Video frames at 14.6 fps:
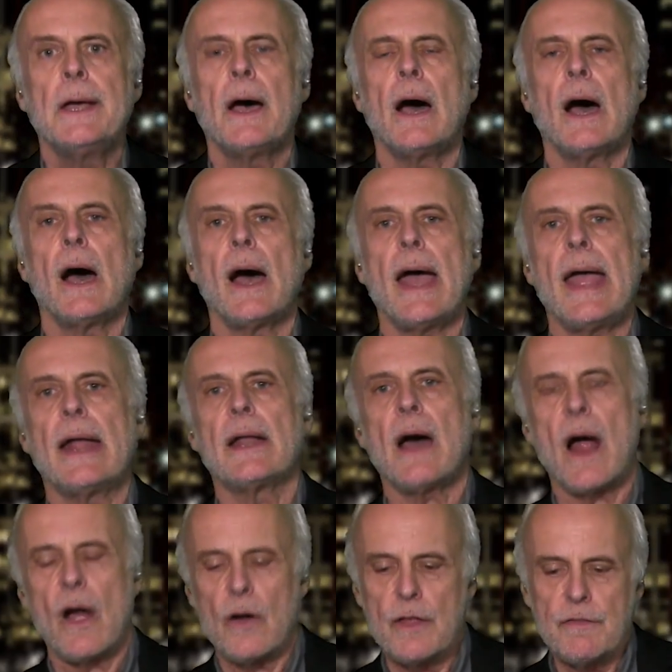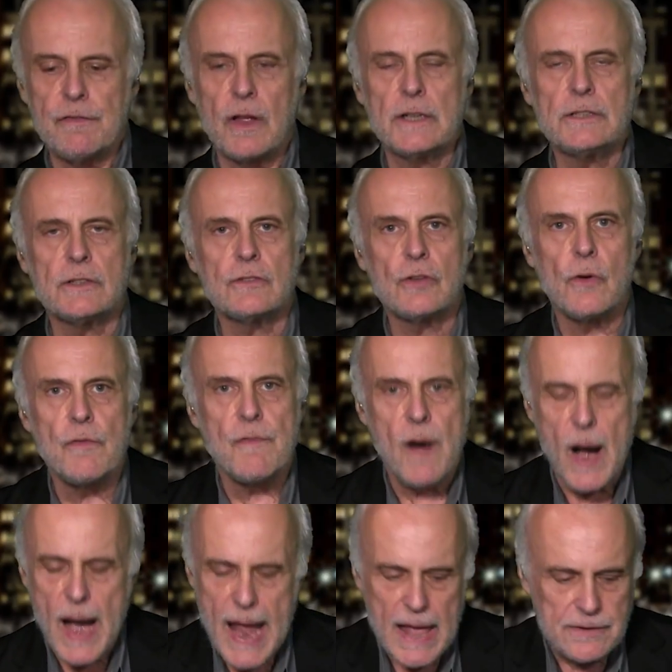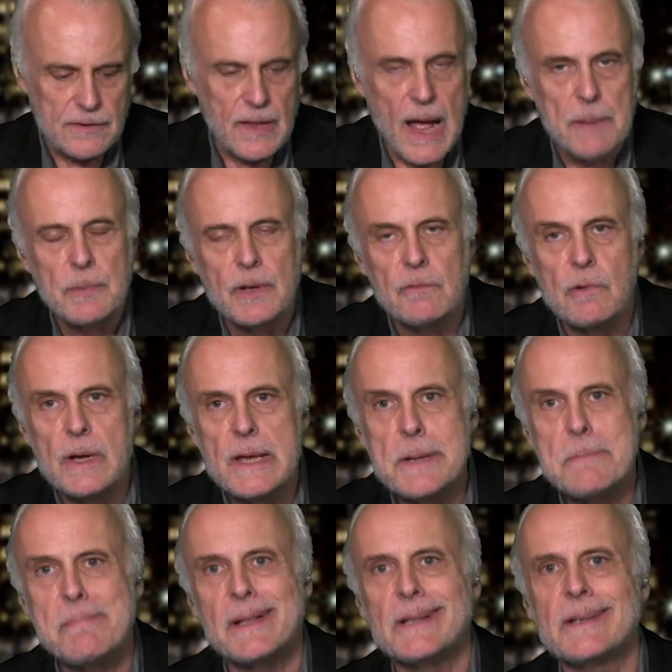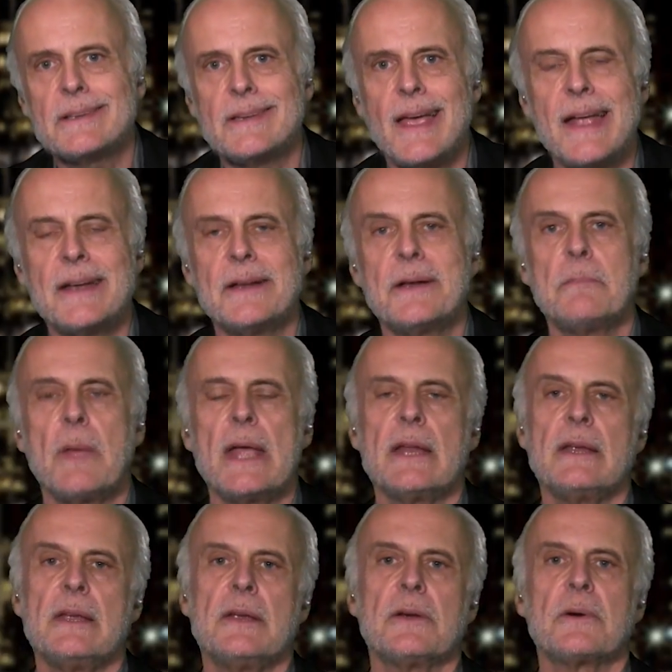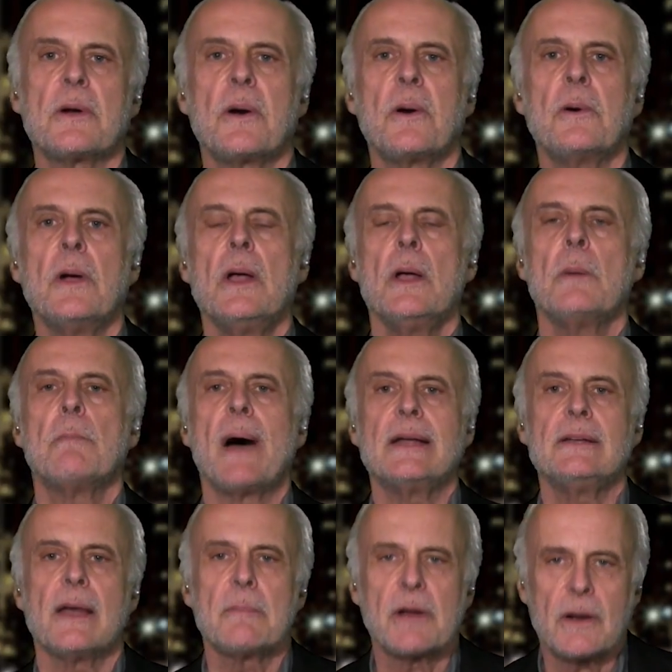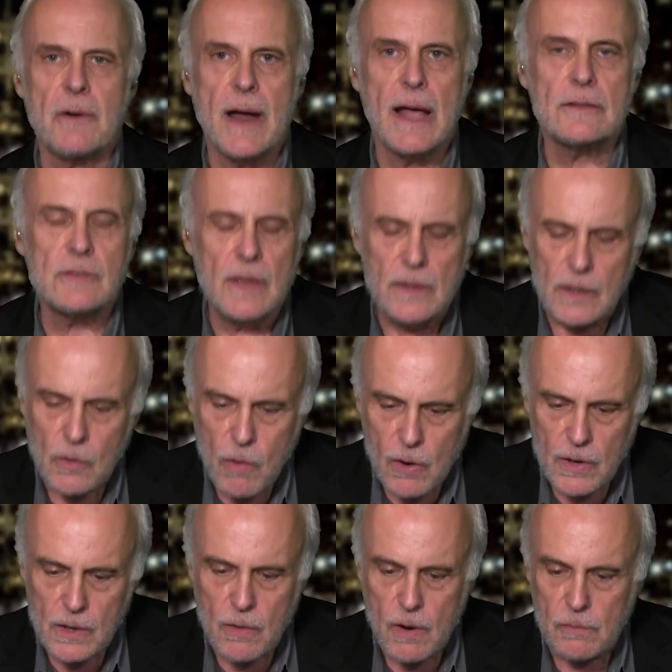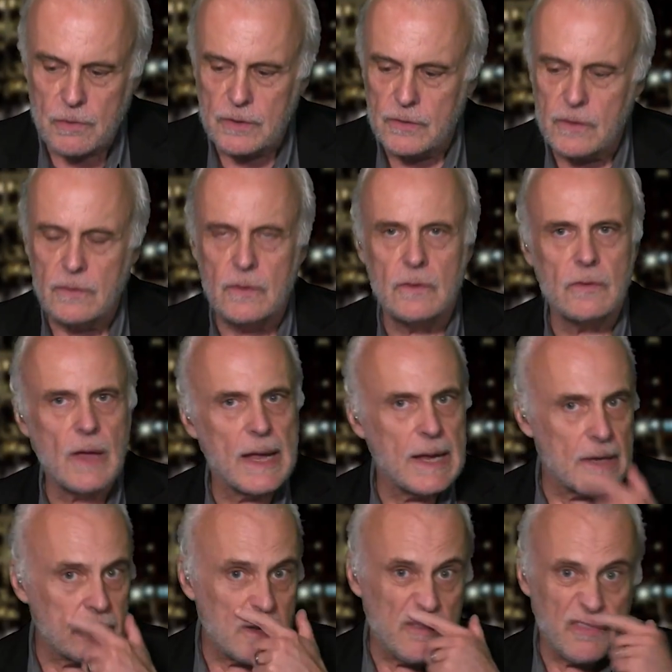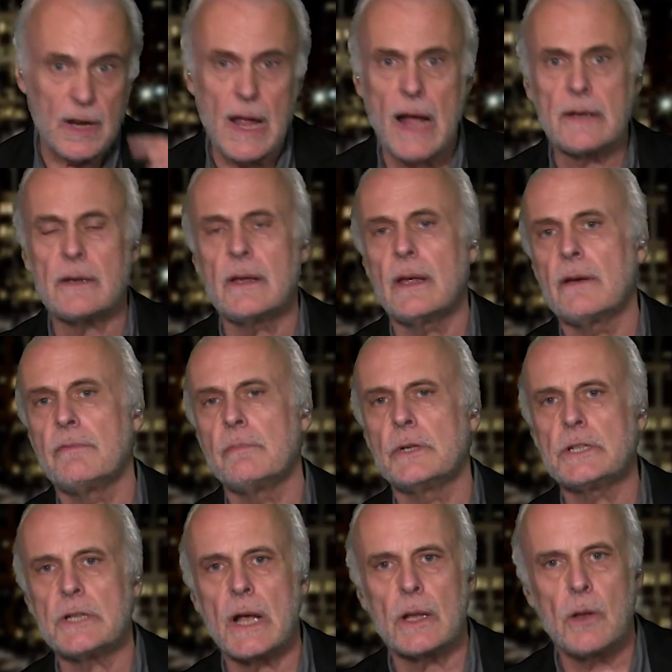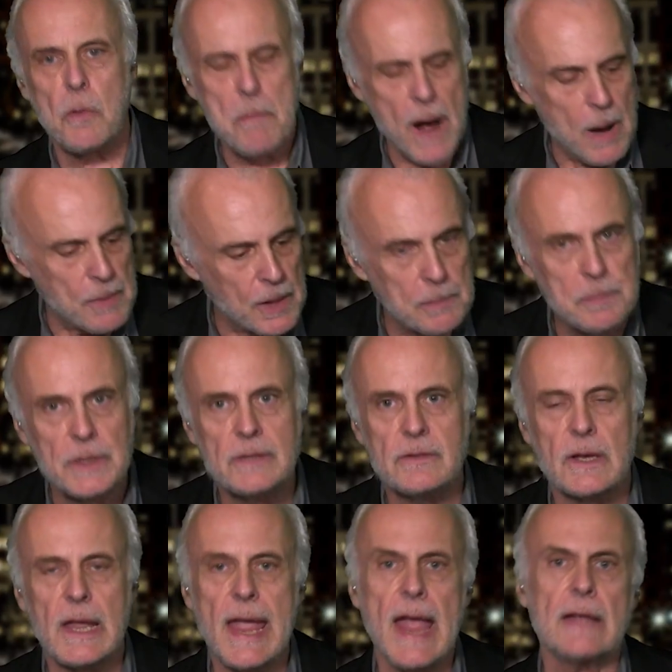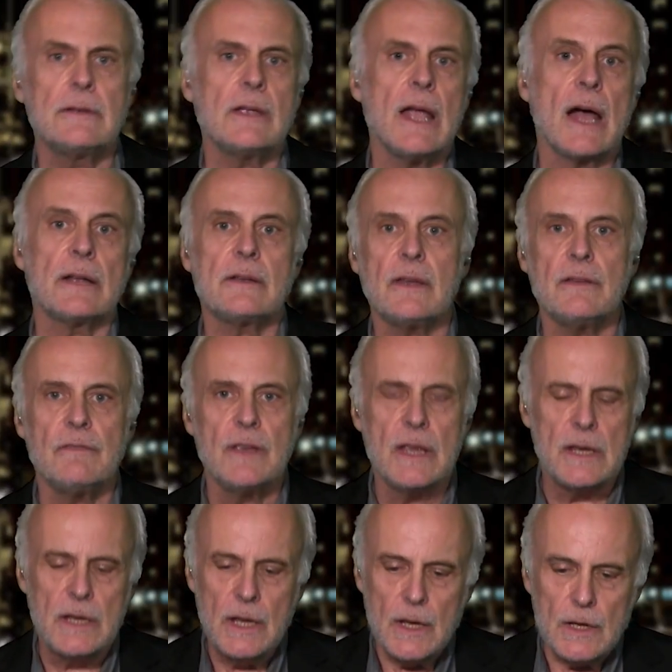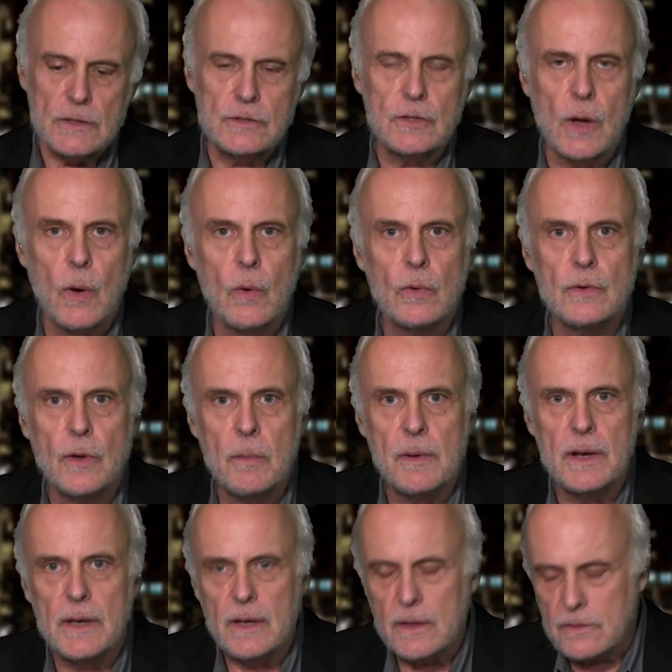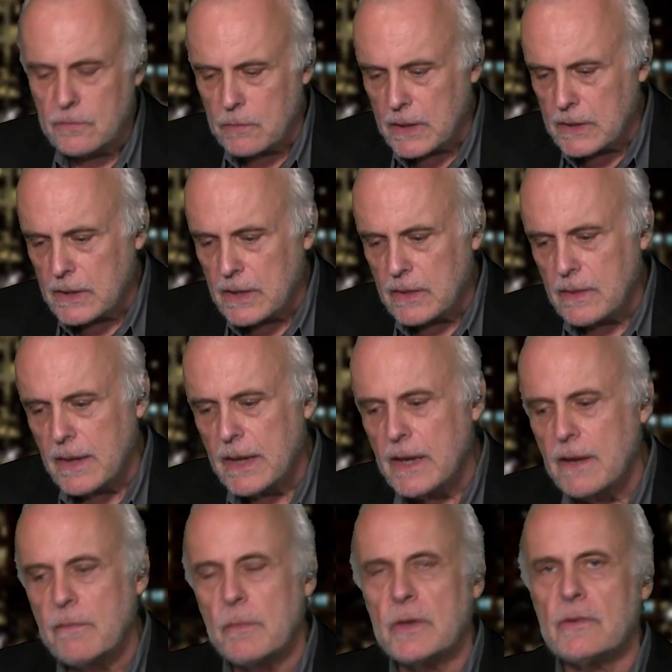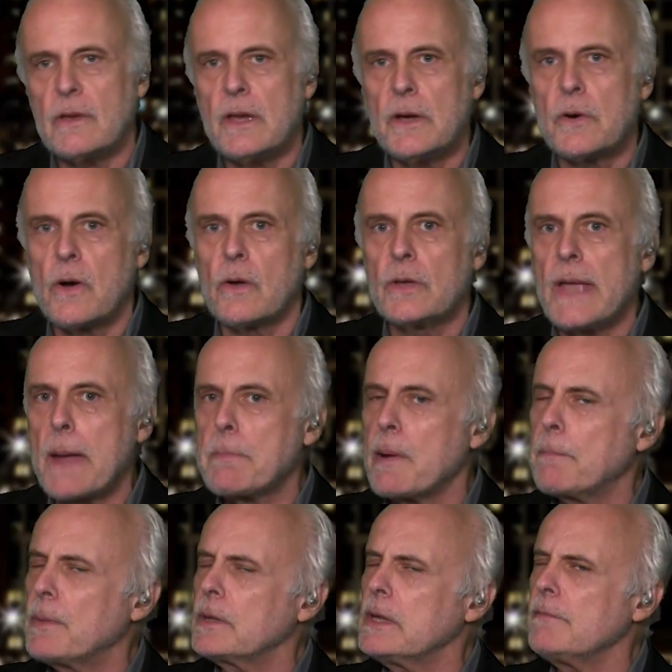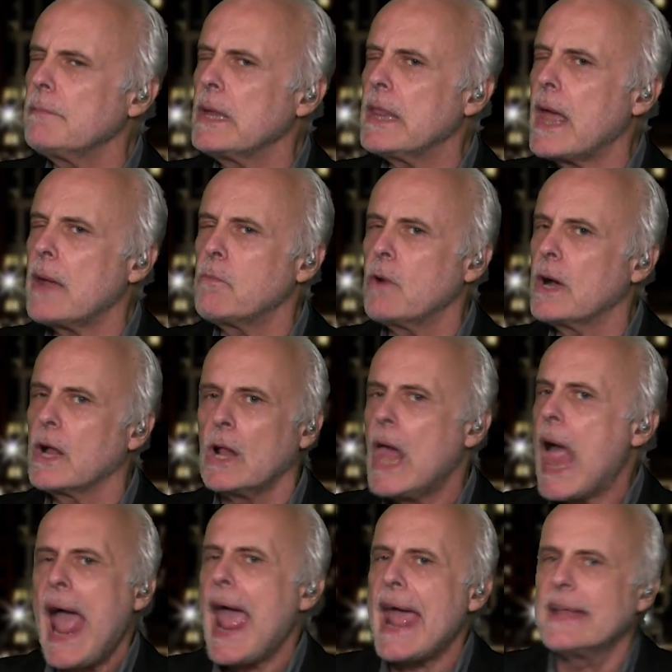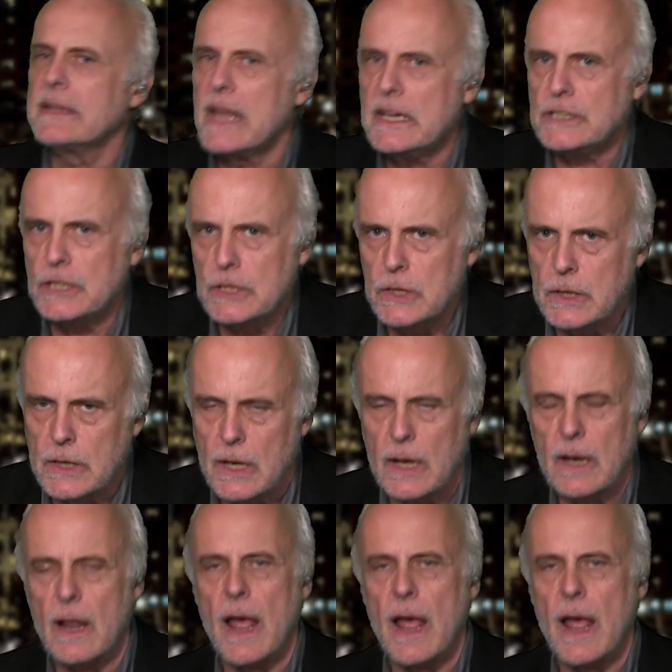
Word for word: Uh, and Ari Fleischer so far has not been rehabilitated and made a hero by Democrats and the quote unquote resistance. I guess he forgot to give Michelle Obama a piece of candy on TV, so nobody is really thinking of him as a hero yet. But believe me, they will, and they shouldn't.